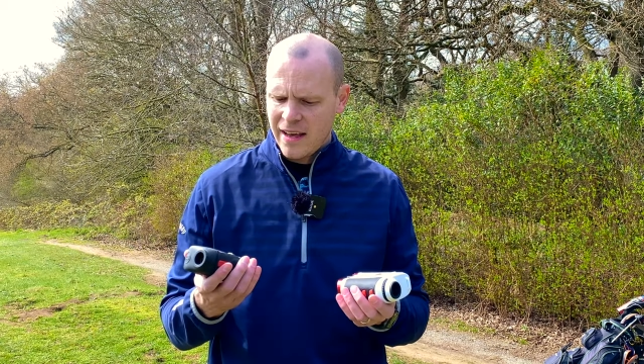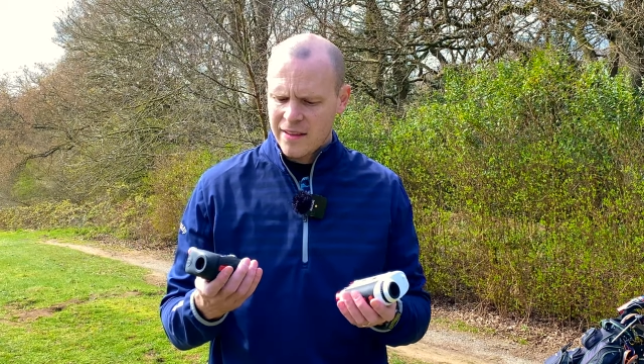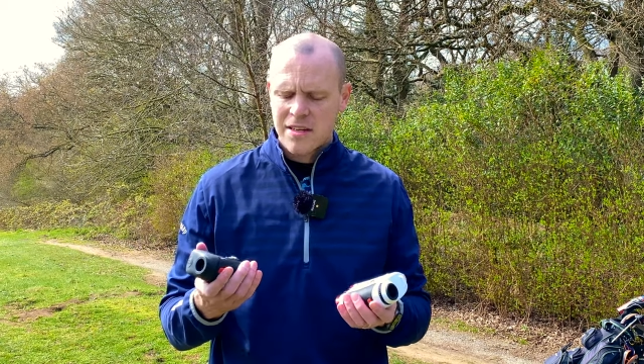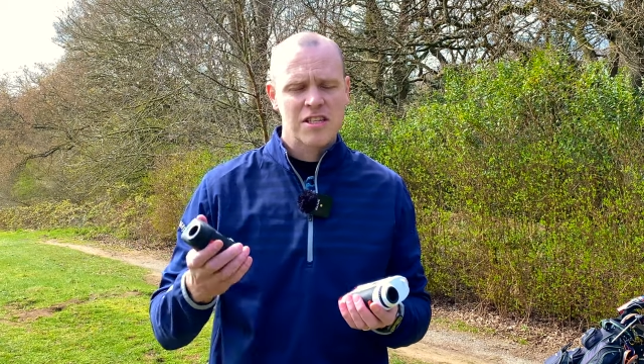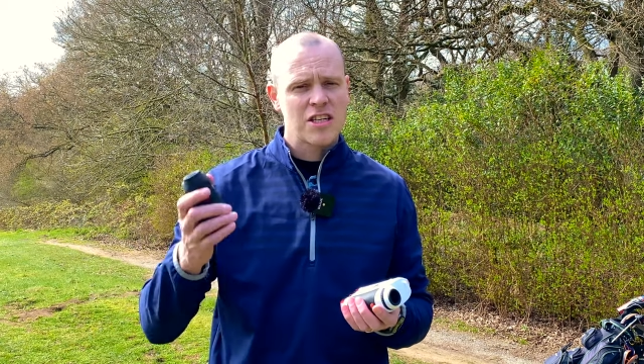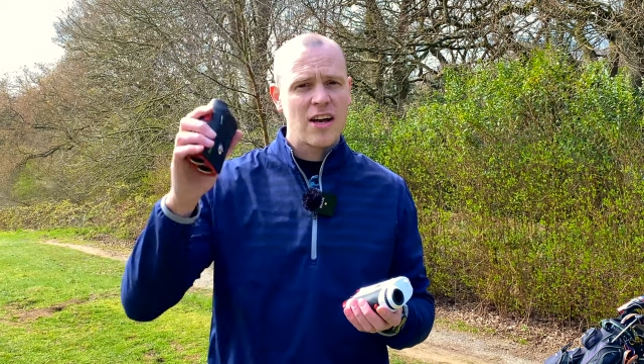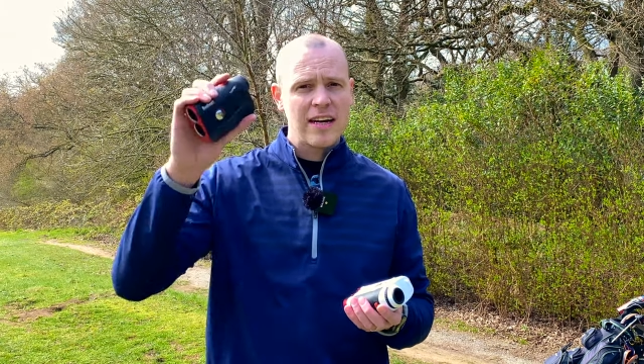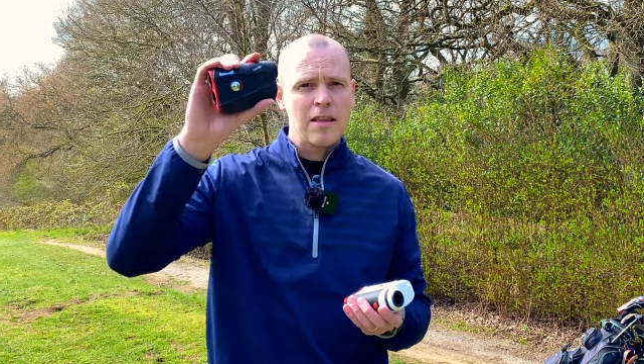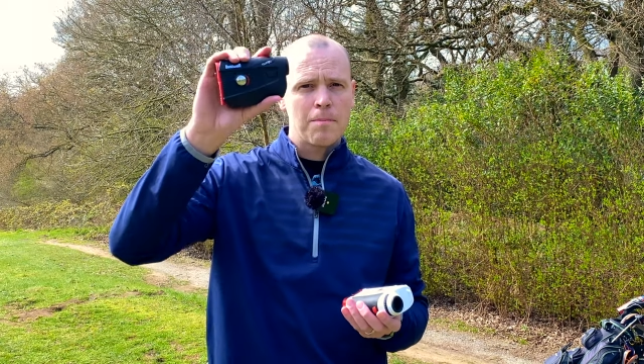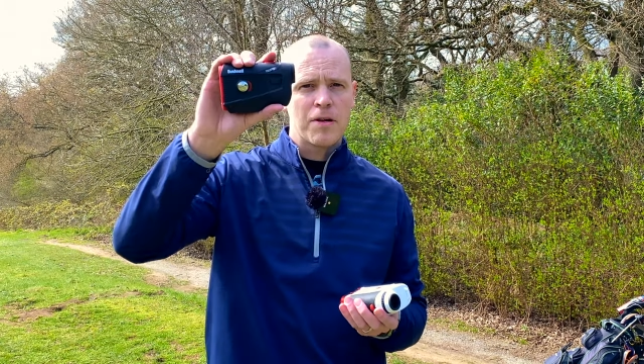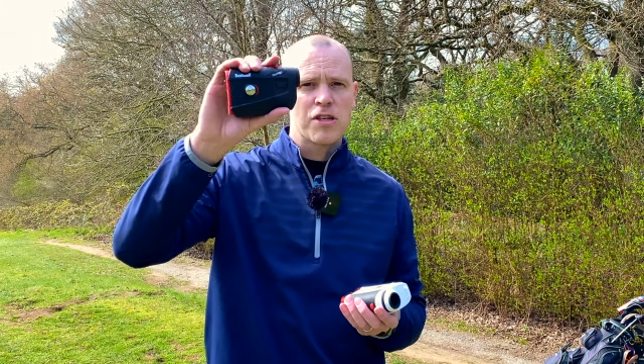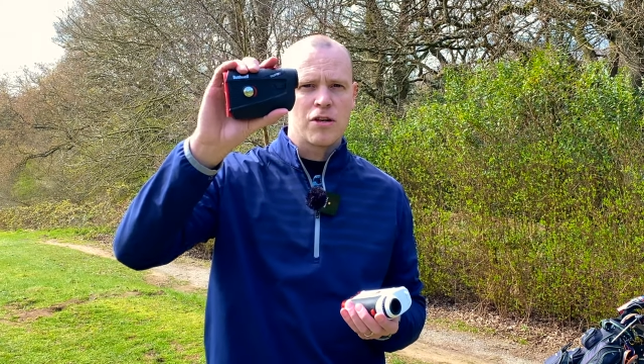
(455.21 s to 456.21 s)
that certainly the
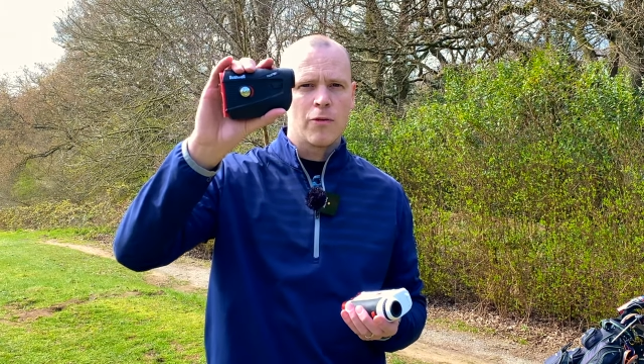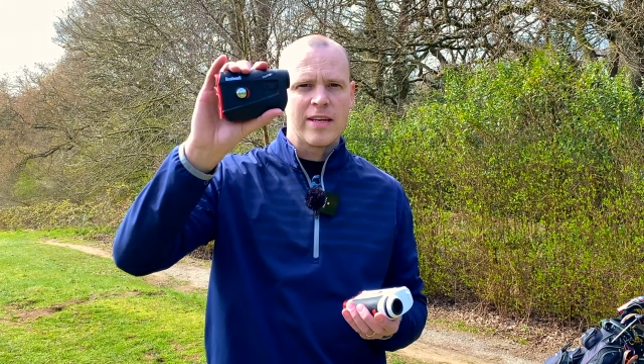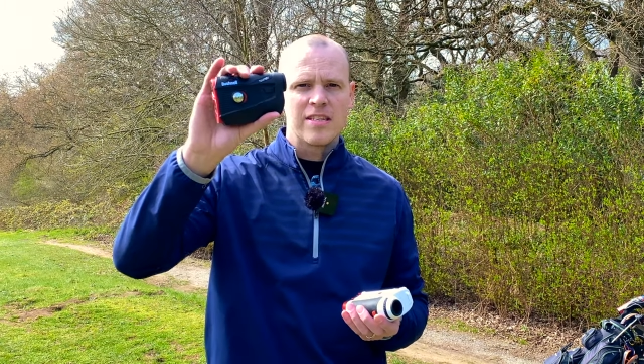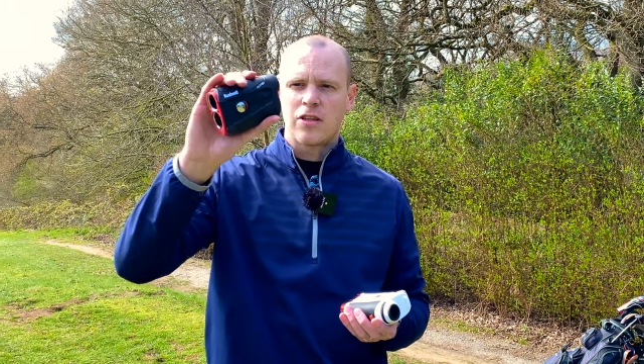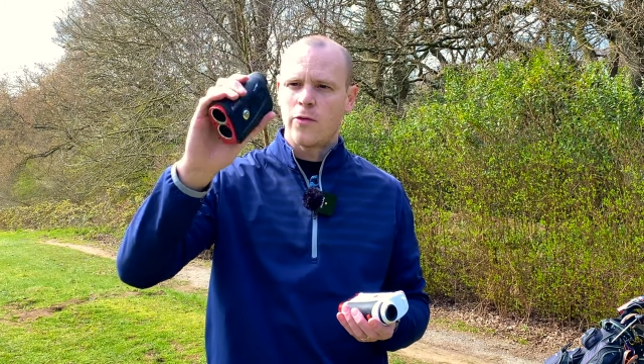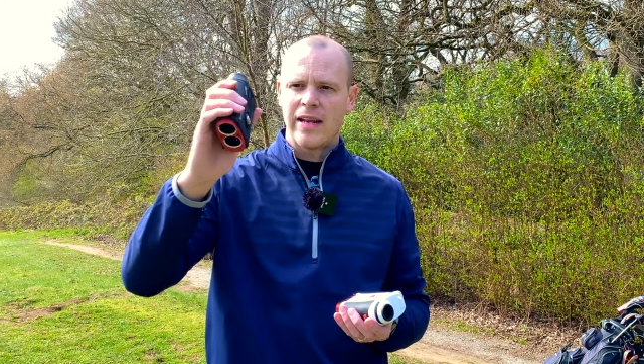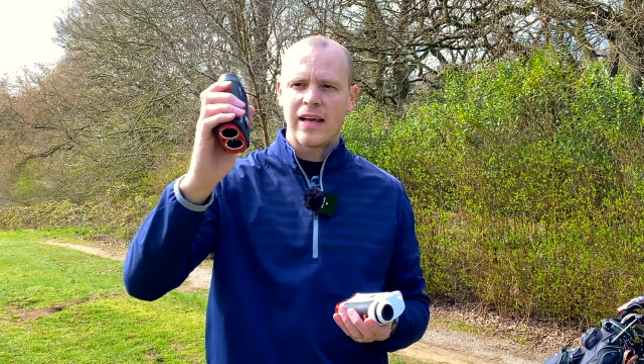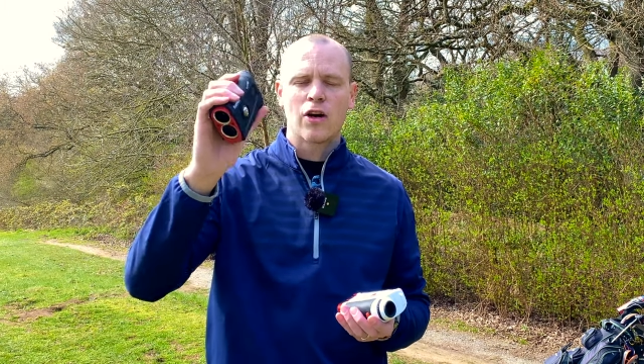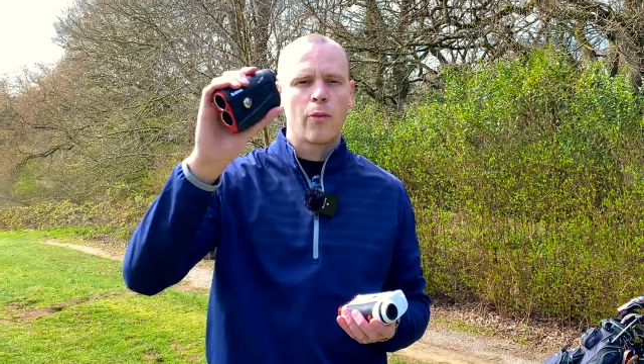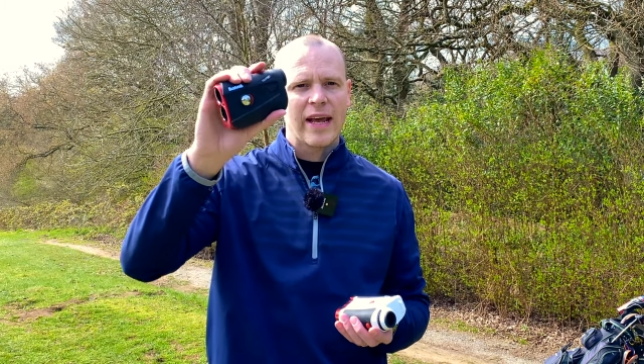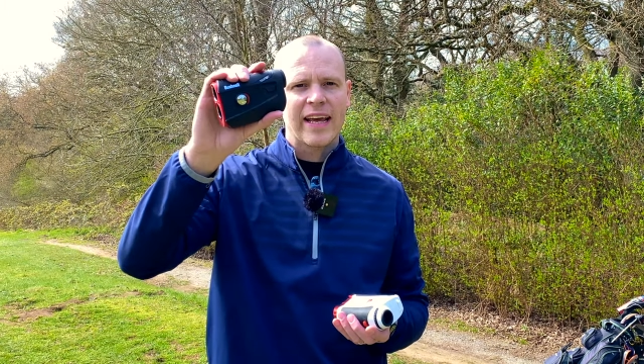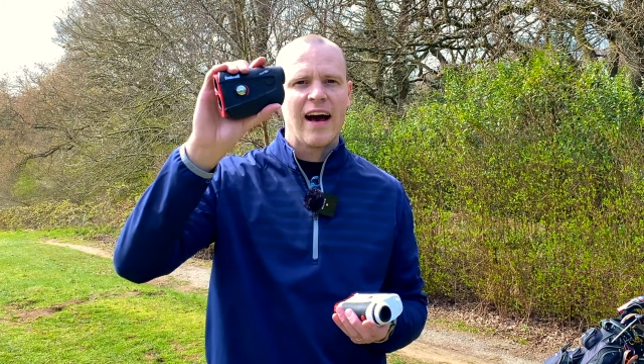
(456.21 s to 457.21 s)
Bushnell is doing it
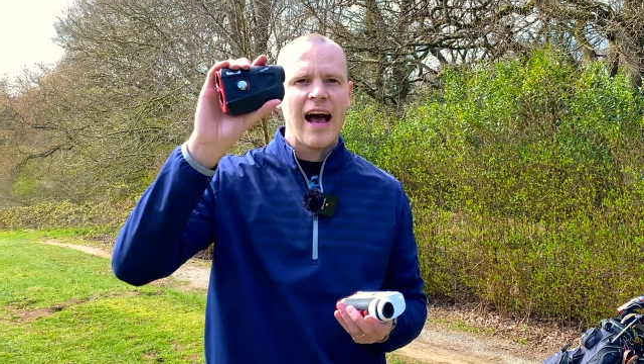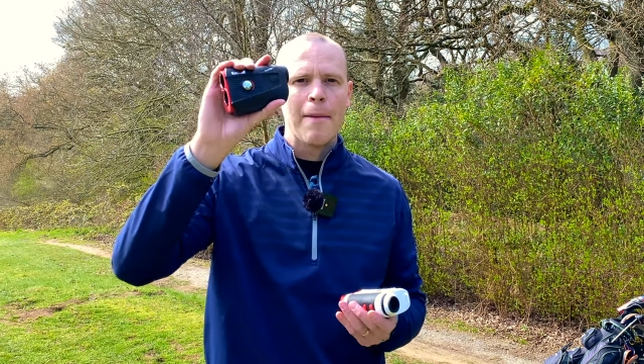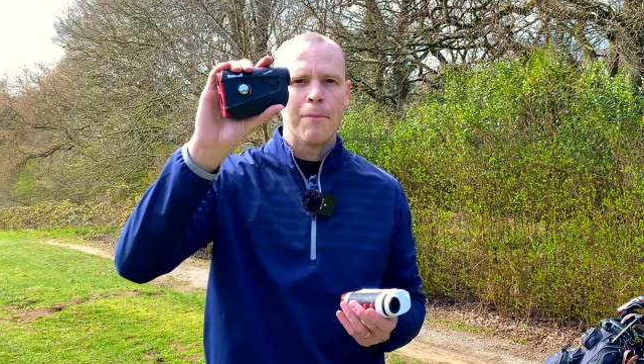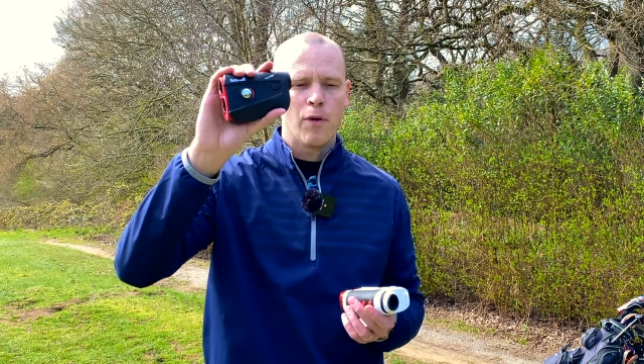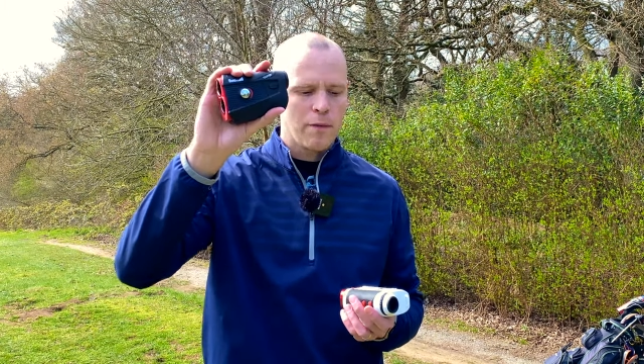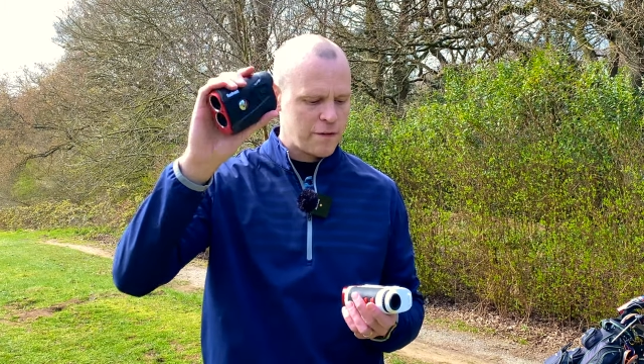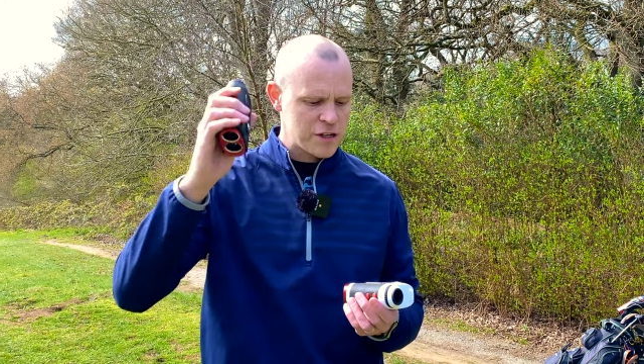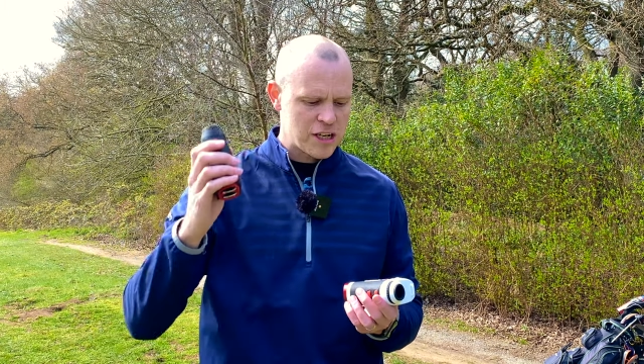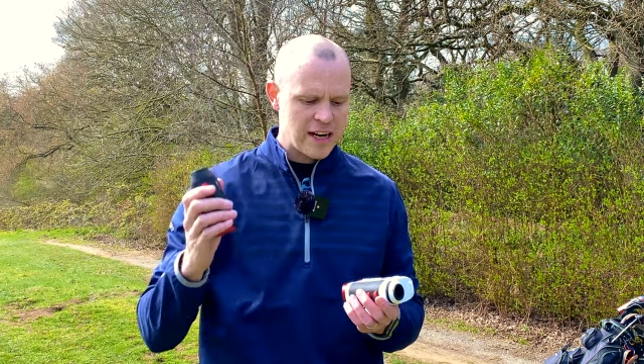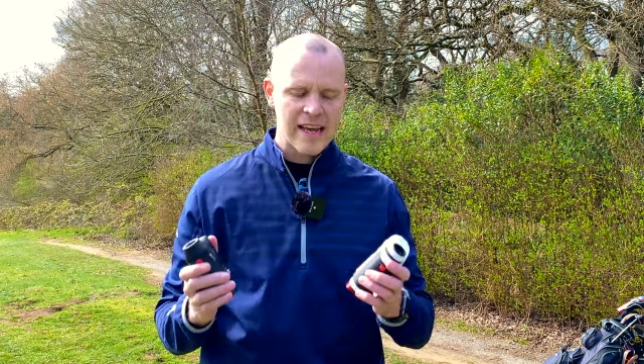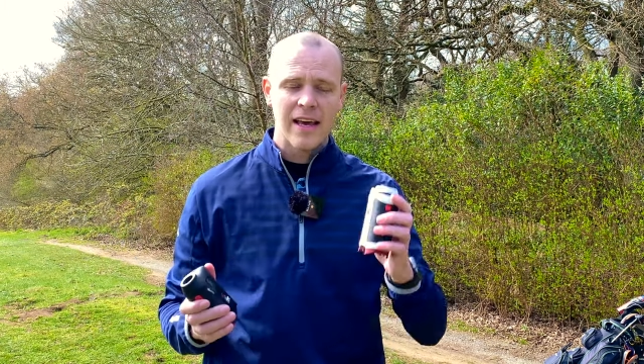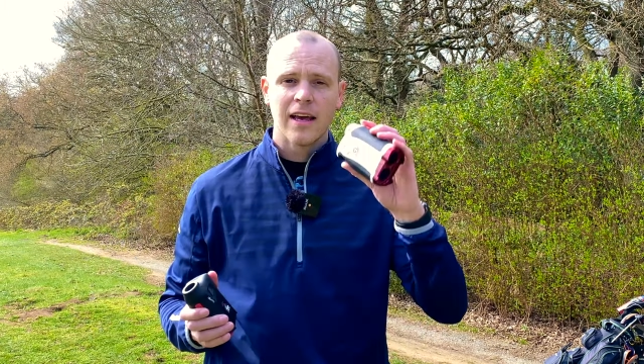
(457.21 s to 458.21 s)
quicker and more
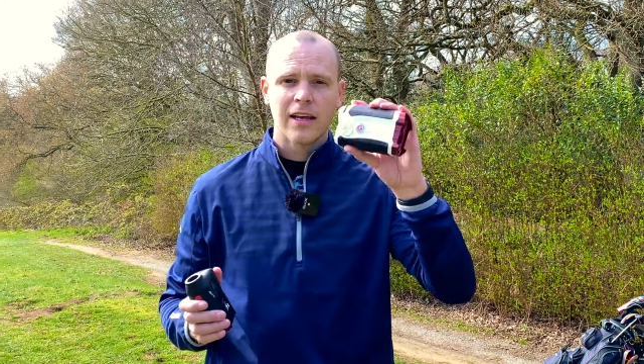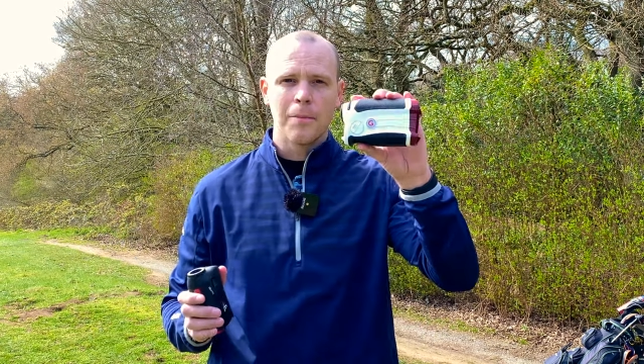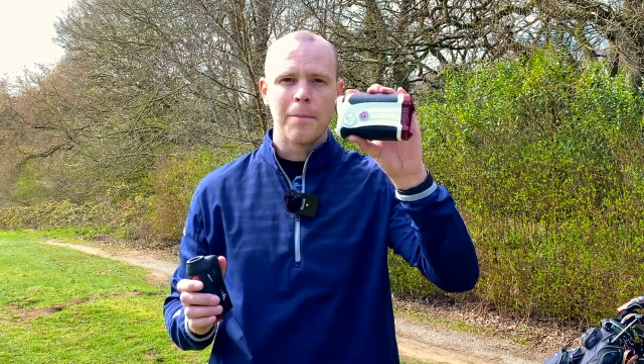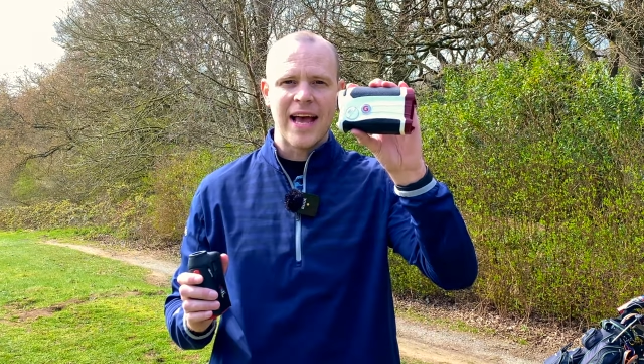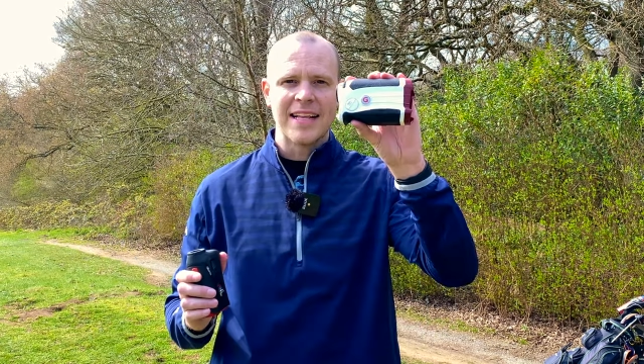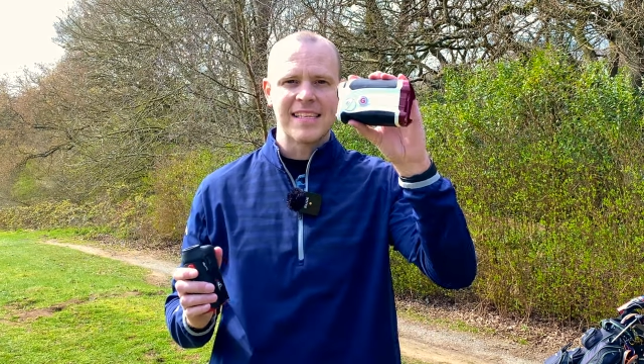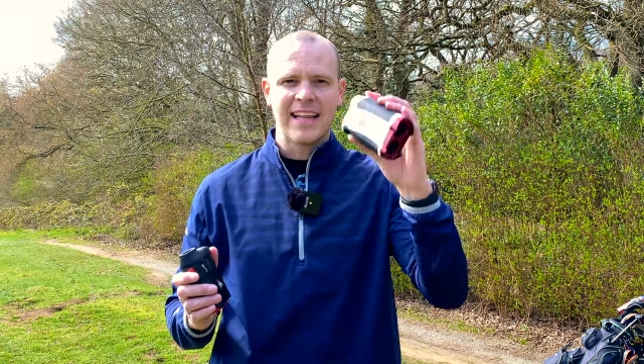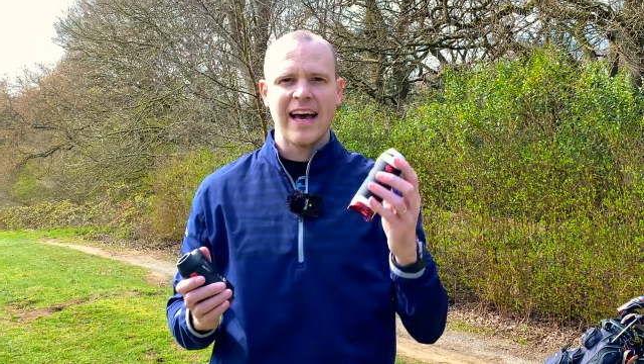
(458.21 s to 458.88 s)
efficiently compared to the